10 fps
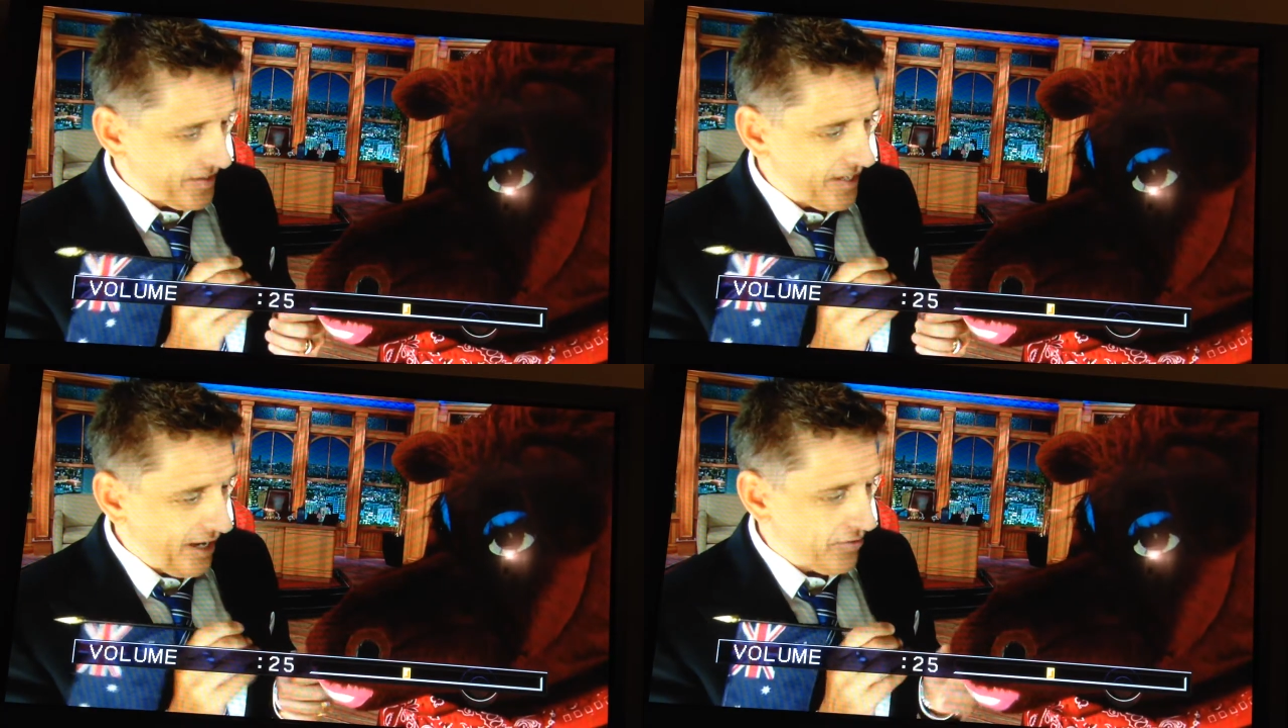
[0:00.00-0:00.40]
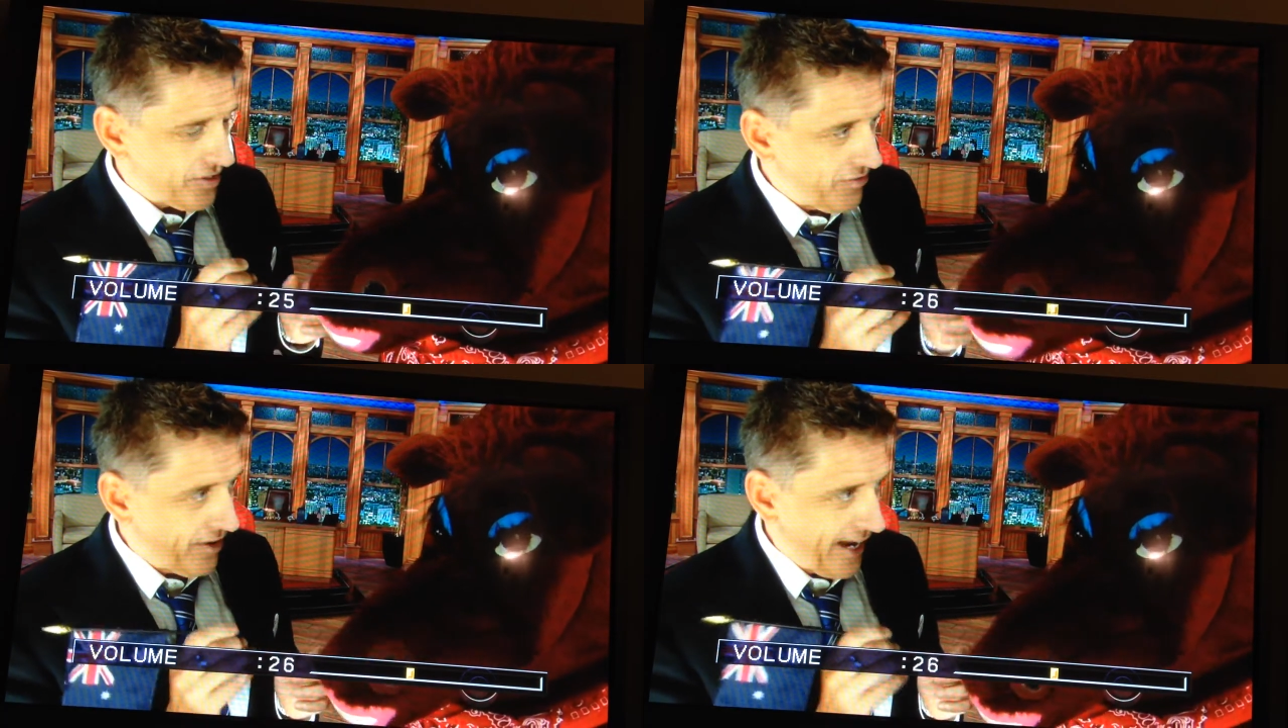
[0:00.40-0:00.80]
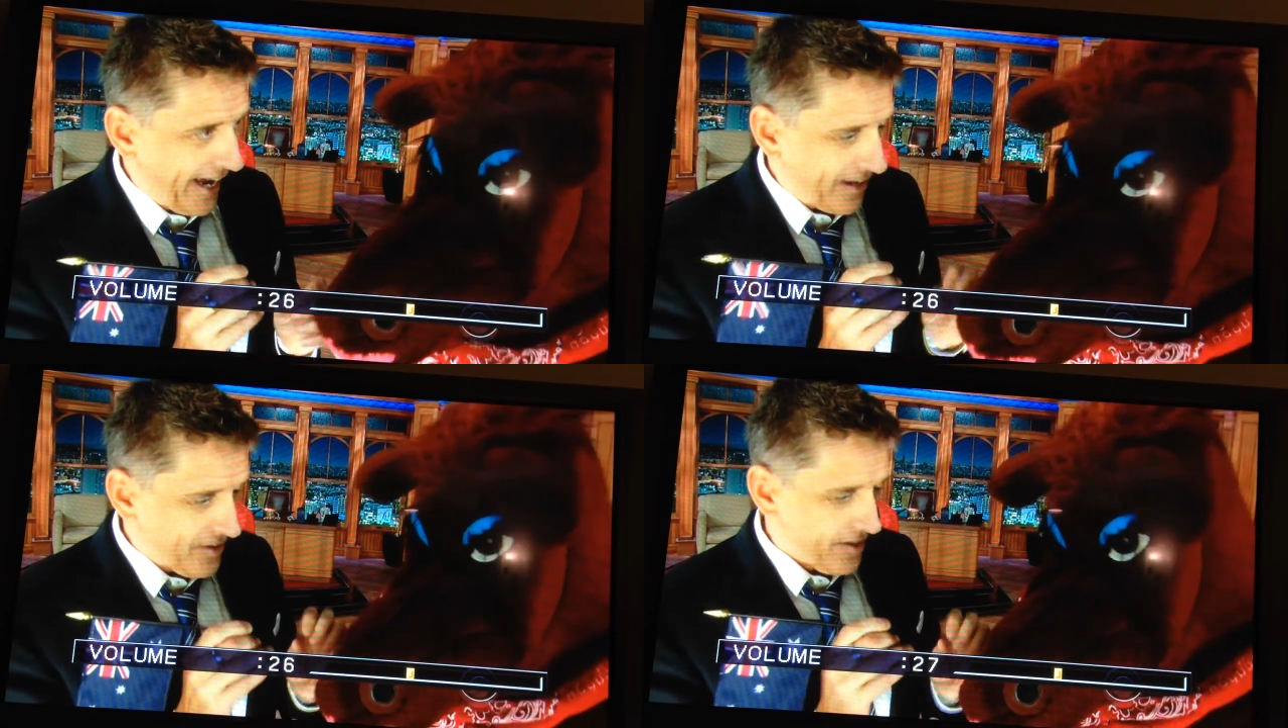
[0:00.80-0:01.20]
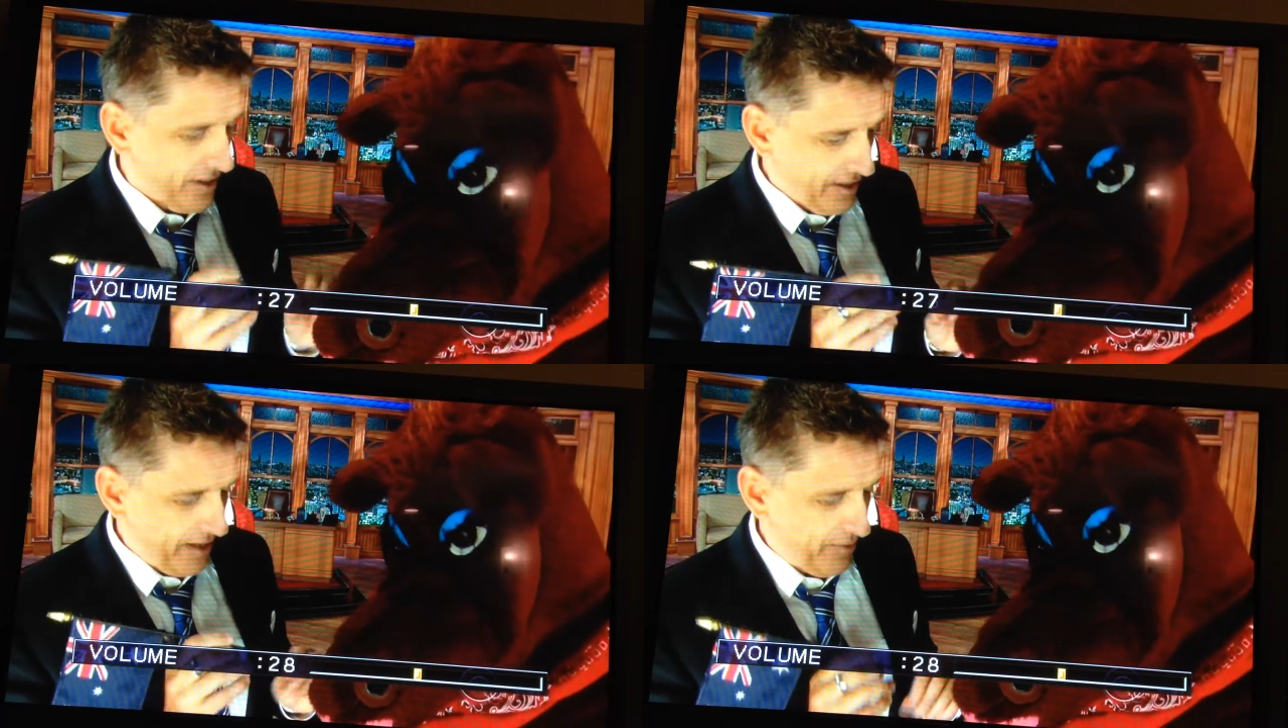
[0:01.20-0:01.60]
and see how she reacts.
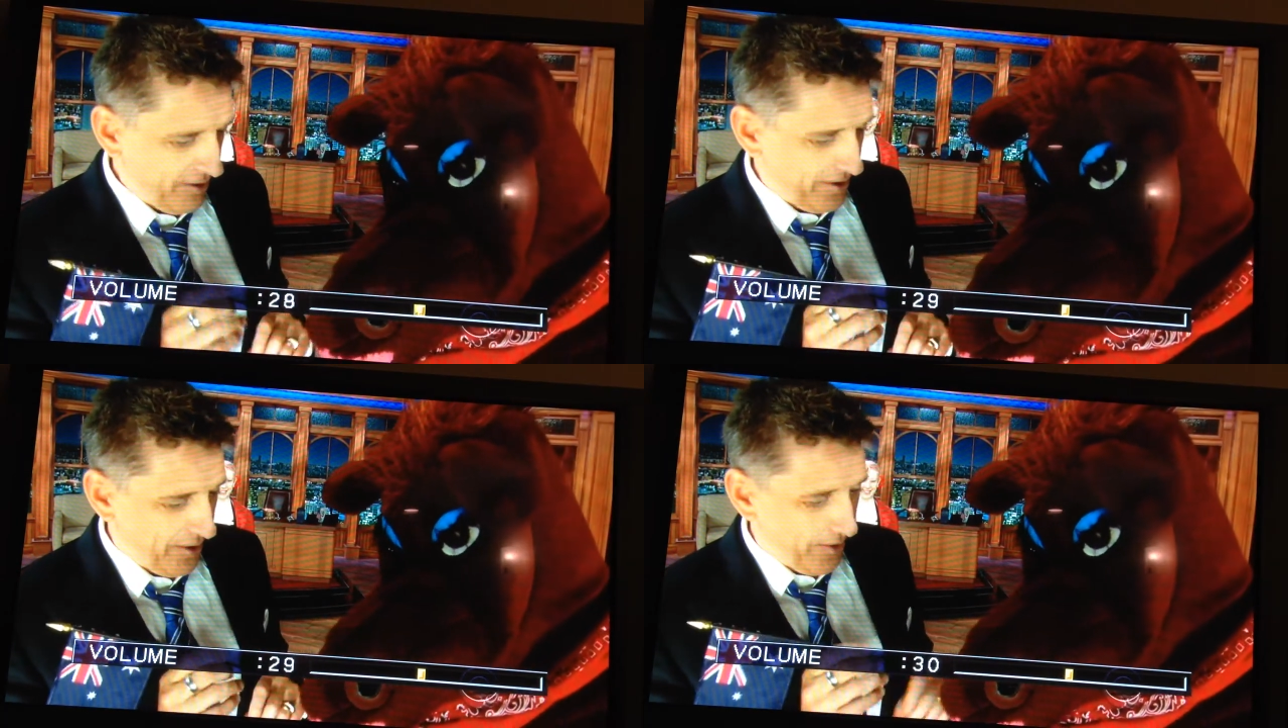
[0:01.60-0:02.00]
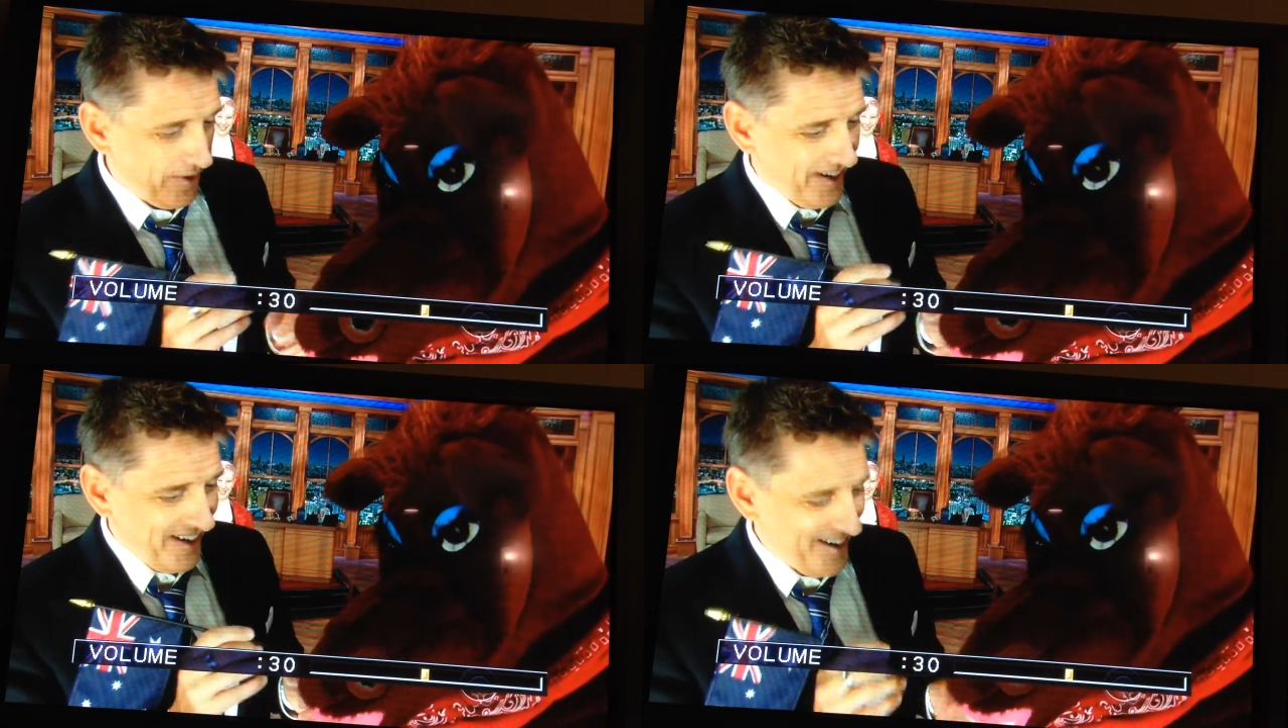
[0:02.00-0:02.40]
Then we'll know.